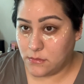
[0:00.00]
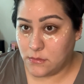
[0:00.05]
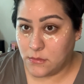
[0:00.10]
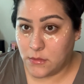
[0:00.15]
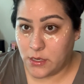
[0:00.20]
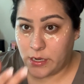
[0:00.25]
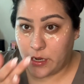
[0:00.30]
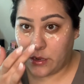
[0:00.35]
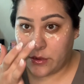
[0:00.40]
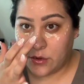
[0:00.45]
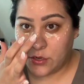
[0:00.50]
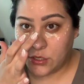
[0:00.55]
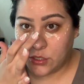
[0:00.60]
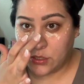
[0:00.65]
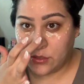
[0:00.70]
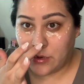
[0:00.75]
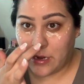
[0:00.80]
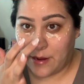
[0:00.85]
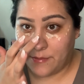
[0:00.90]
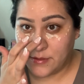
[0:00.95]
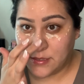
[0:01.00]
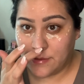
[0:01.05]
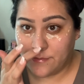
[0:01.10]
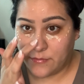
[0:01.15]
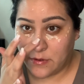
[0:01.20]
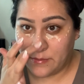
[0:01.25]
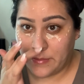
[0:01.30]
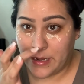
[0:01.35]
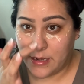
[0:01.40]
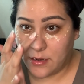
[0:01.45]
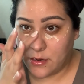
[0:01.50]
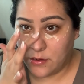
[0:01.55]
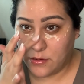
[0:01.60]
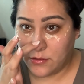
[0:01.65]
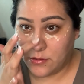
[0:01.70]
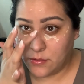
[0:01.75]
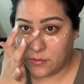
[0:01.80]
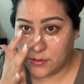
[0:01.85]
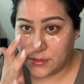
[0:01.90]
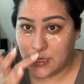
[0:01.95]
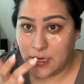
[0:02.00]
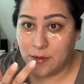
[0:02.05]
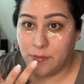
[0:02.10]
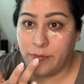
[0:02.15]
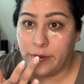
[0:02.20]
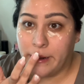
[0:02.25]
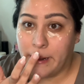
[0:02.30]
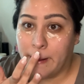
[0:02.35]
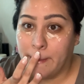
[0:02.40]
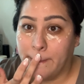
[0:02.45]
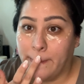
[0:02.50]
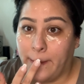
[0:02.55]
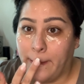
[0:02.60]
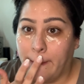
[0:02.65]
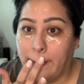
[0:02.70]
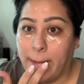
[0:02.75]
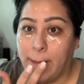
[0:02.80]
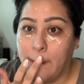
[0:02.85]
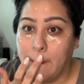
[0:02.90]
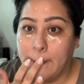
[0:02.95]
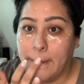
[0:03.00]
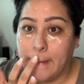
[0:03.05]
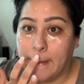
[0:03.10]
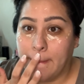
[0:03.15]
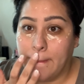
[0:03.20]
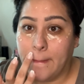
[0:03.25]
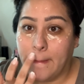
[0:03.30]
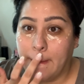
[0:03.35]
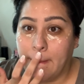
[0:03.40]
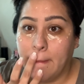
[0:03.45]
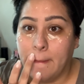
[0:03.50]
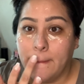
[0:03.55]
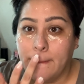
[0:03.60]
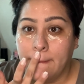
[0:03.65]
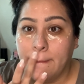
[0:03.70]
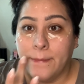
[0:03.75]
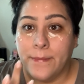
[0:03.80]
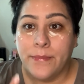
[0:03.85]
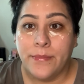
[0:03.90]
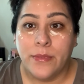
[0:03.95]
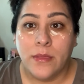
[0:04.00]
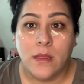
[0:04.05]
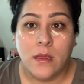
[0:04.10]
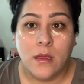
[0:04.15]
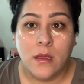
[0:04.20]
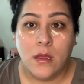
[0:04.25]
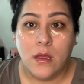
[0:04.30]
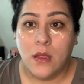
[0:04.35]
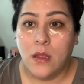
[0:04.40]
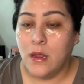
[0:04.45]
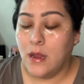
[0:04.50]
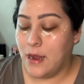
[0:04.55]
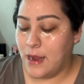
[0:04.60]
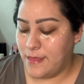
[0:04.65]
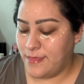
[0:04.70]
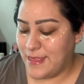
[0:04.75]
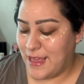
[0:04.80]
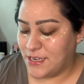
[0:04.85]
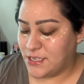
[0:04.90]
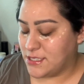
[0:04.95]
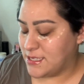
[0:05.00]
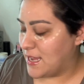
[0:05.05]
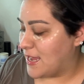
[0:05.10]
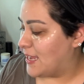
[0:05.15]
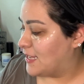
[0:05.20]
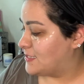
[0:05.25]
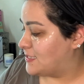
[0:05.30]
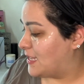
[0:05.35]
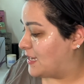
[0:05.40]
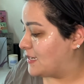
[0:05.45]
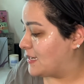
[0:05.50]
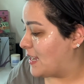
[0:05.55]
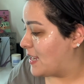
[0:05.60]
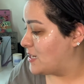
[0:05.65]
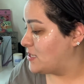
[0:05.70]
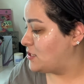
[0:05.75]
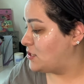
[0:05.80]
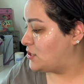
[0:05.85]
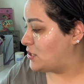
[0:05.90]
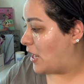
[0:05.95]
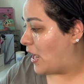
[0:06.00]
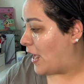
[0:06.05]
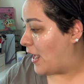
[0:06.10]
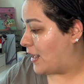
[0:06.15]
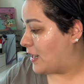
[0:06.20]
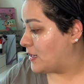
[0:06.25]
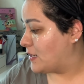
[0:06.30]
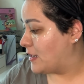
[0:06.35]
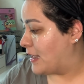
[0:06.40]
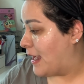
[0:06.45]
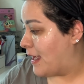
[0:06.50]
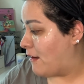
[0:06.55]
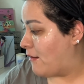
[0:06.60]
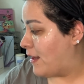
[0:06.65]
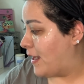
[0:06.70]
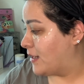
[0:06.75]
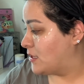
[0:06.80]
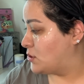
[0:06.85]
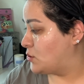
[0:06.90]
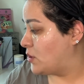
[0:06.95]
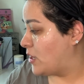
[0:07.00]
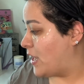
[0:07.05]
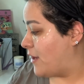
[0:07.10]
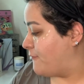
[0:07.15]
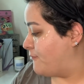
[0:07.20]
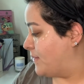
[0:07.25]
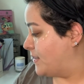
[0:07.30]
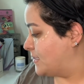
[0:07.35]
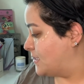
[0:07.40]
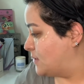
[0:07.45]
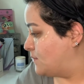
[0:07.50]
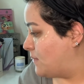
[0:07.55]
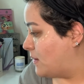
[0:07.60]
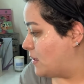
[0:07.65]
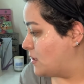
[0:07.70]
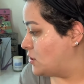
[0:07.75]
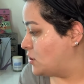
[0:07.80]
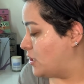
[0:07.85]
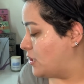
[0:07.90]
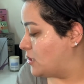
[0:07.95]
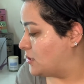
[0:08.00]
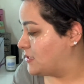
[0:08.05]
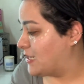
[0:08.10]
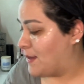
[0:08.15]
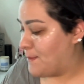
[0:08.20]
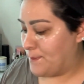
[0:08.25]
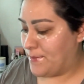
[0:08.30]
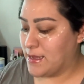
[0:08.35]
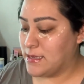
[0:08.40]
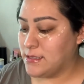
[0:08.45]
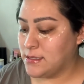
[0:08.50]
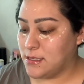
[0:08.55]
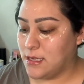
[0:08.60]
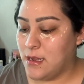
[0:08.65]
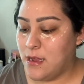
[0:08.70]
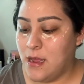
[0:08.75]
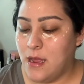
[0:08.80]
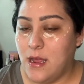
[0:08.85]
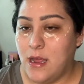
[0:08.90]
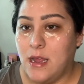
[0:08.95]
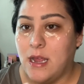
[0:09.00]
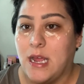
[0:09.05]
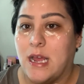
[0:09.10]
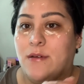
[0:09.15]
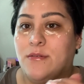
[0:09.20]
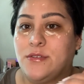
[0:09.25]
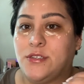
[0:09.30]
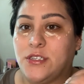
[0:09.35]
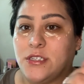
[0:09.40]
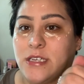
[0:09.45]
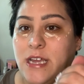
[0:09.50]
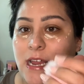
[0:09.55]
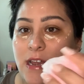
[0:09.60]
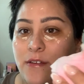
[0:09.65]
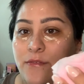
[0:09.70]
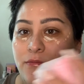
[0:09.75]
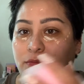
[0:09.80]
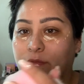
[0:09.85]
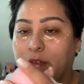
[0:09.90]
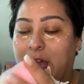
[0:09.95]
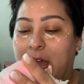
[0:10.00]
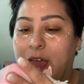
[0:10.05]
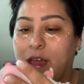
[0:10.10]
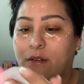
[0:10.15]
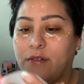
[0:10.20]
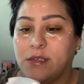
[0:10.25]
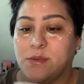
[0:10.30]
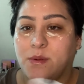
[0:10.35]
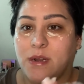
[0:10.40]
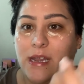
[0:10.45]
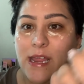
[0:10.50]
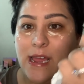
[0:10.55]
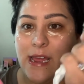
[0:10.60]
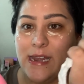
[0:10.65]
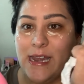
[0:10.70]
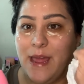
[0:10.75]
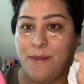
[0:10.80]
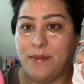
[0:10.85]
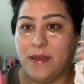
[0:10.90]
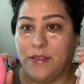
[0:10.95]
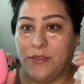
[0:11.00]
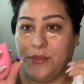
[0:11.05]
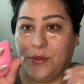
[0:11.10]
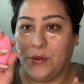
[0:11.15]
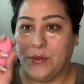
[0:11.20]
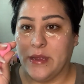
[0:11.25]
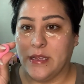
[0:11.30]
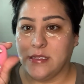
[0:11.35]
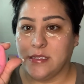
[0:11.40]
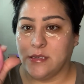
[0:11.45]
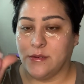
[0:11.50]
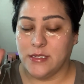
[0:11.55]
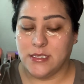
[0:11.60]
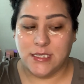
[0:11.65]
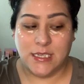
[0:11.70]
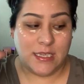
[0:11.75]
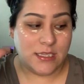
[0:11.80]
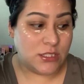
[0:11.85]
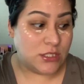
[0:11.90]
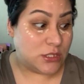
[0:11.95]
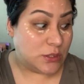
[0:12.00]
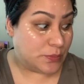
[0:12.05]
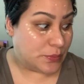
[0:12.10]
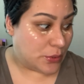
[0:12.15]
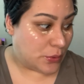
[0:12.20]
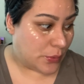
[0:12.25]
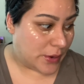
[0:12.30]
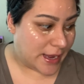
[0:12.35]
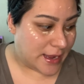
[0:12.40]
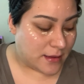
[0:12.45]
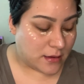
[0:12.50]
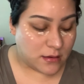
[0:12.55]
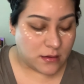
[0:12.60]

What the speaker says: I'll usually grab some from my nose and put it on my cupid's bow, and that just adds that nice shine. Now I do have my sponge here dampened. I always run like a napkin through it so it's not super wet.